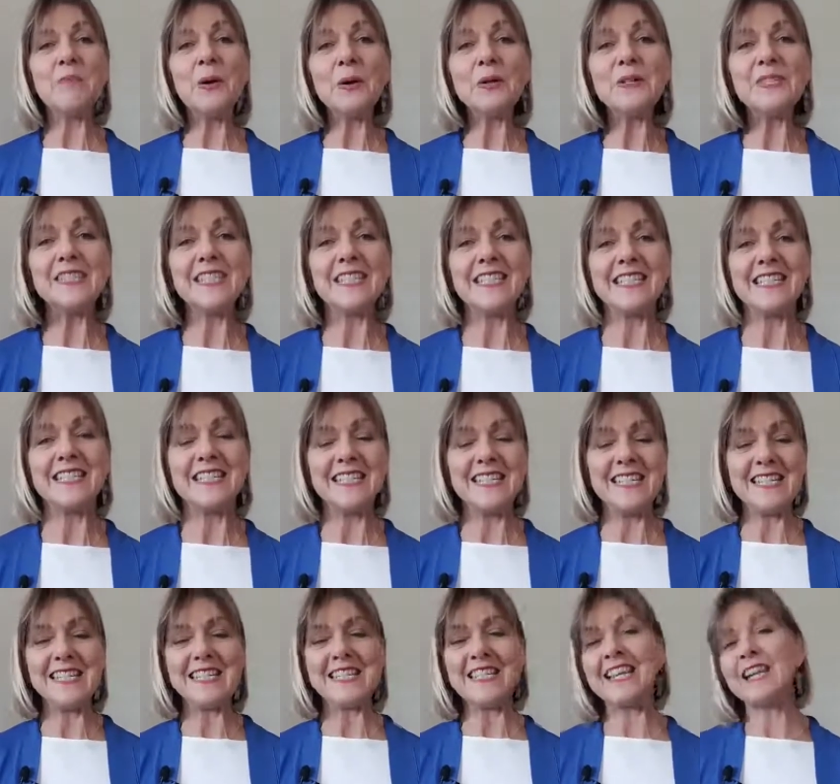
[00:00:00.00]
boxing.
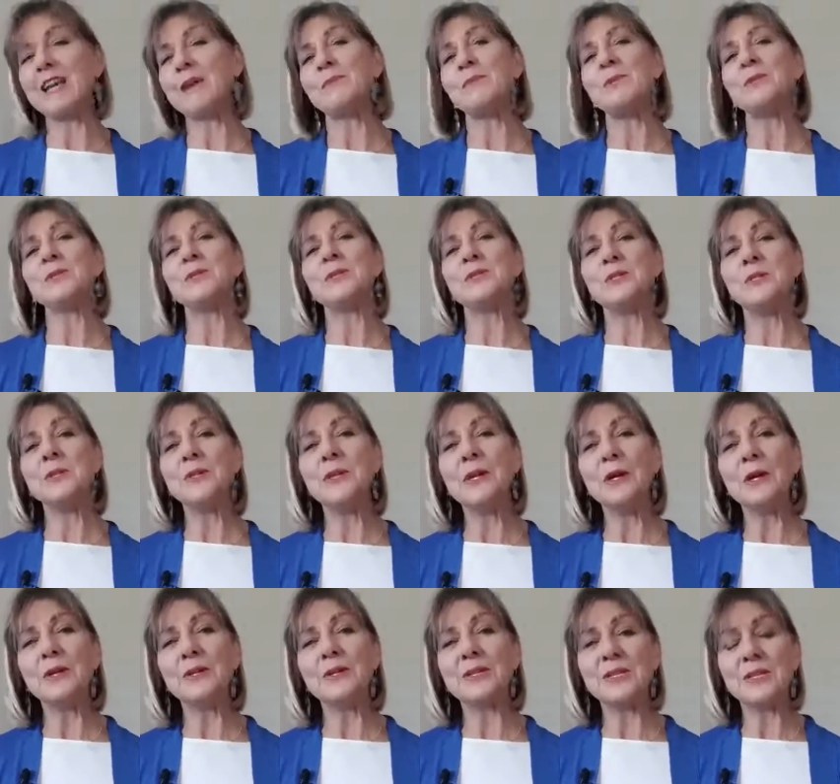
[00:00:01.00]
She's set up her
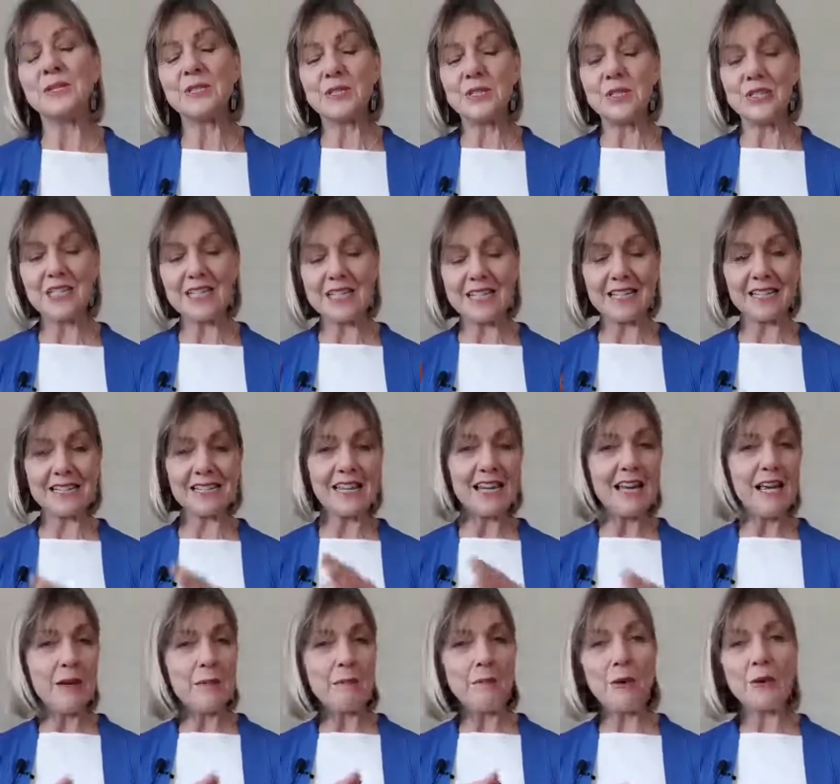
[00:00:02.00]
studio so that she does
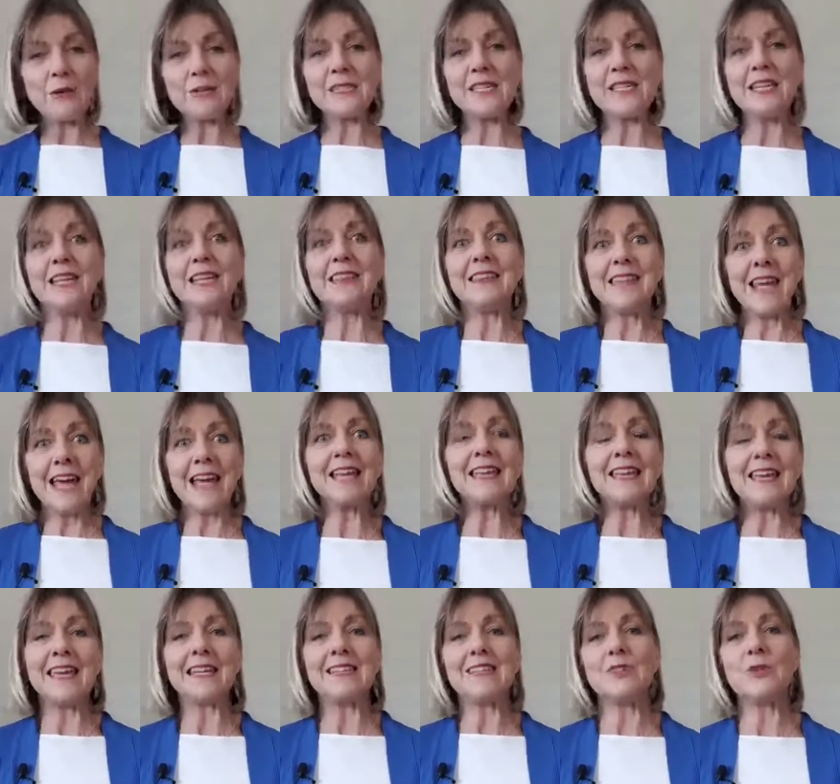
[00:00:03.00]
boxing, and
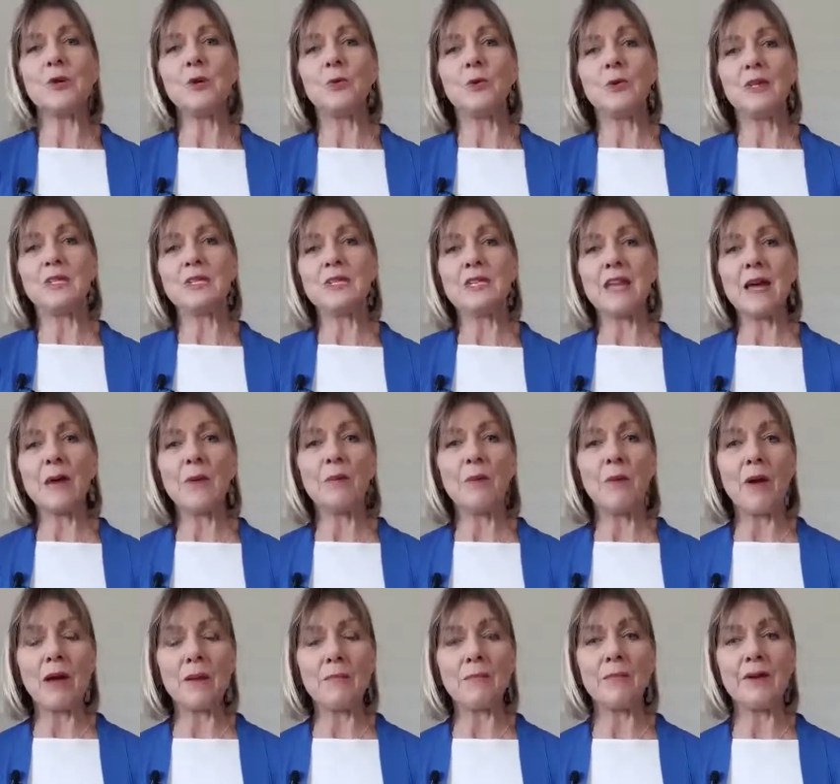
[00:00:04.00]
that gets her into that
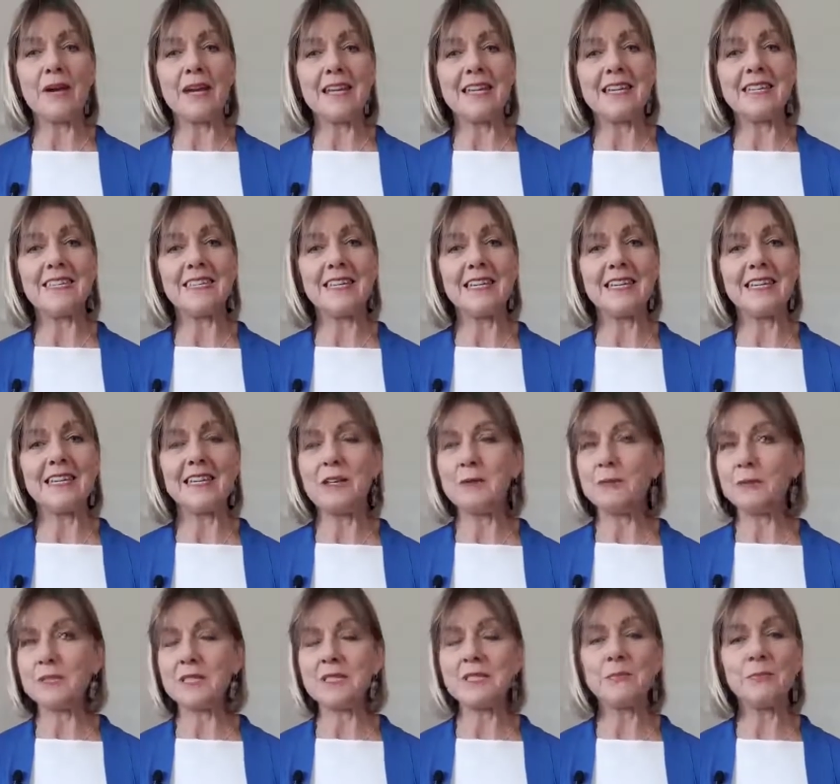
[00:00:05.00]
right brain
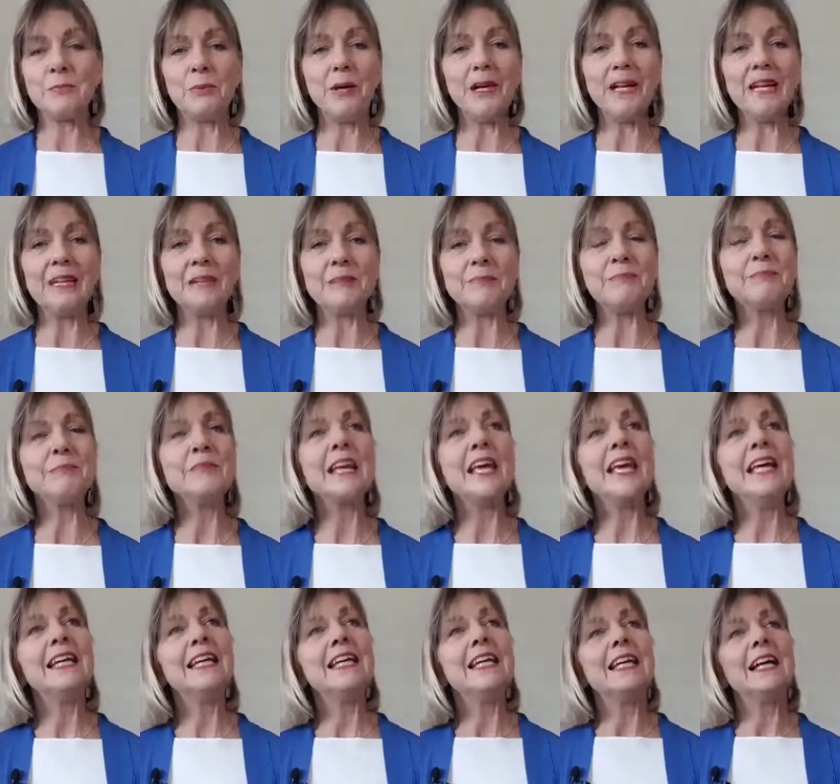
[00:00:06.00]
thinking, which is brilliant.
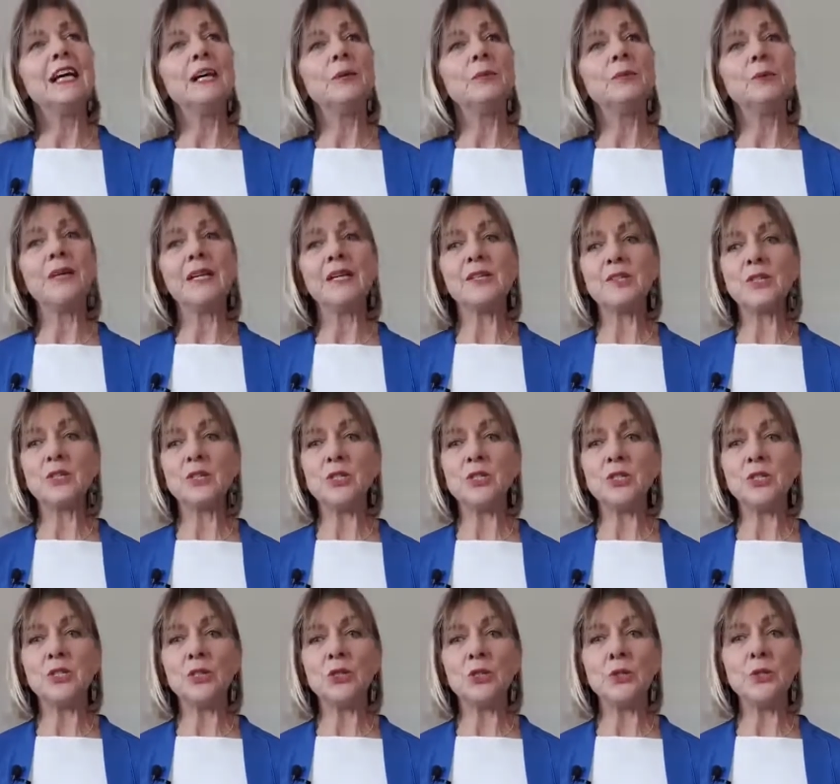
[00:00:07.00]
What else could
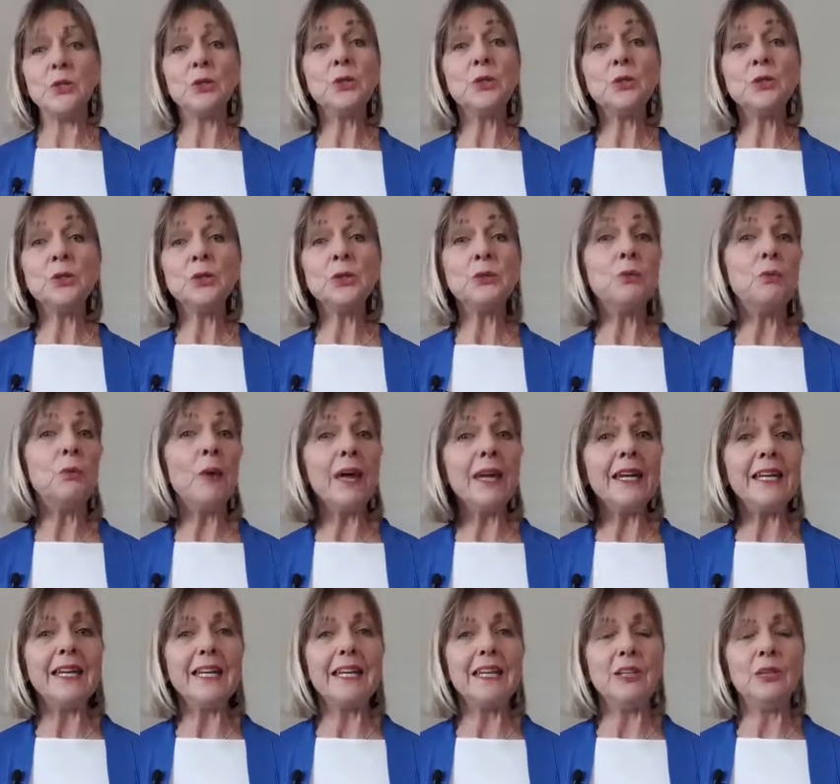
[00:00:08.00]
you do? You could do
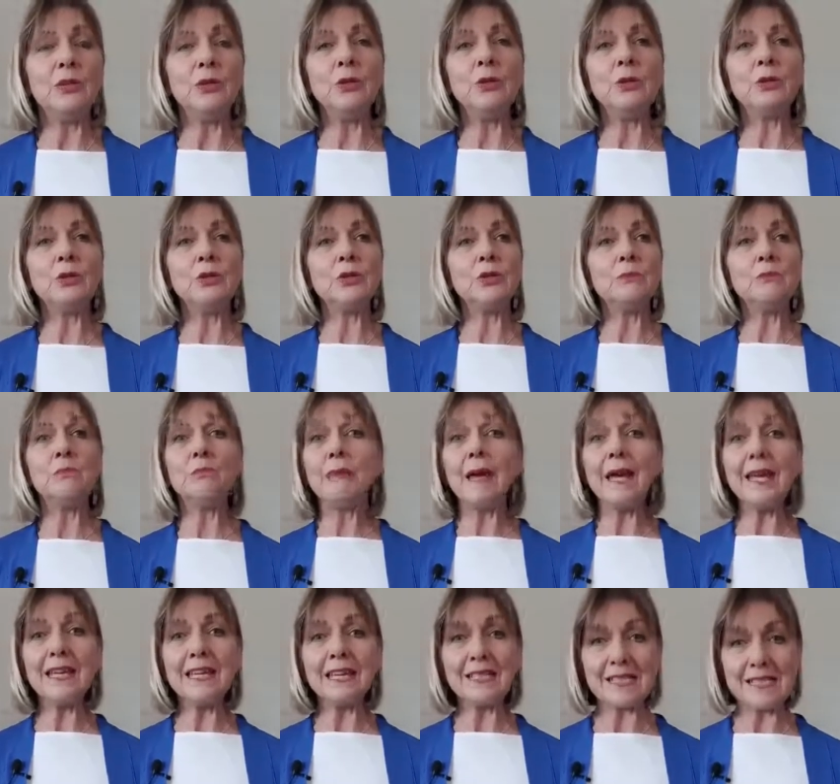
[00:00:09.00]
running. You could
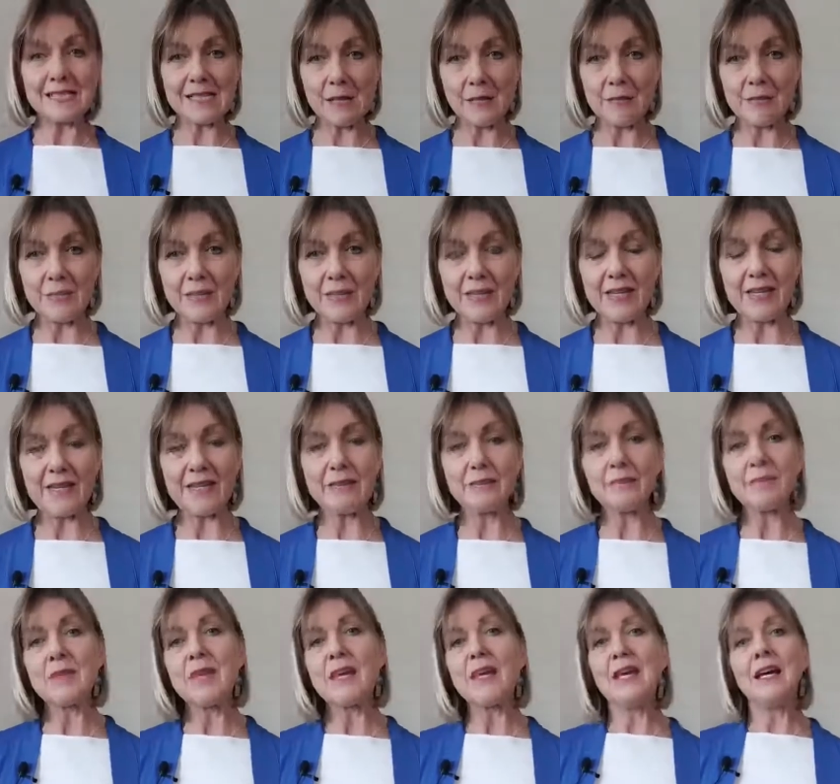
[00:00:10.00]
make something,
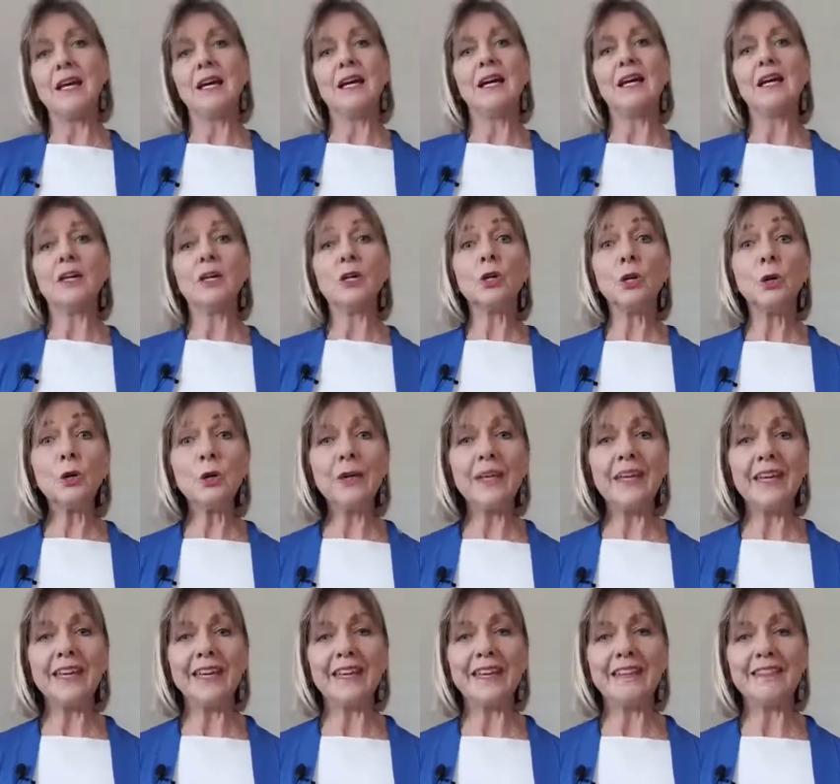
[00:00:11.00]

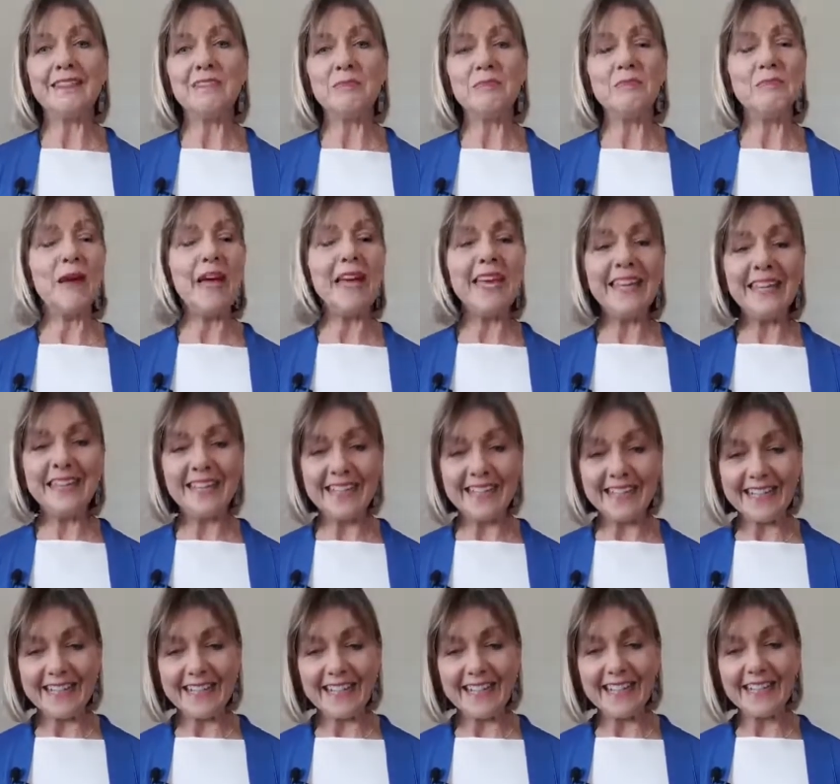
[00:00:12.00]
cooking,
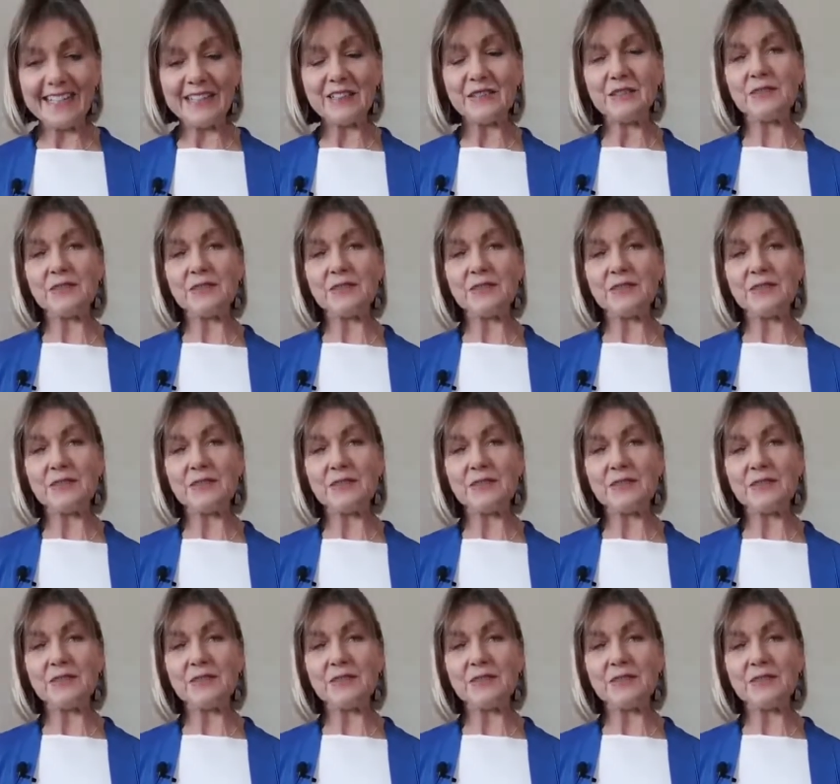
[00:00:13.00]
baking,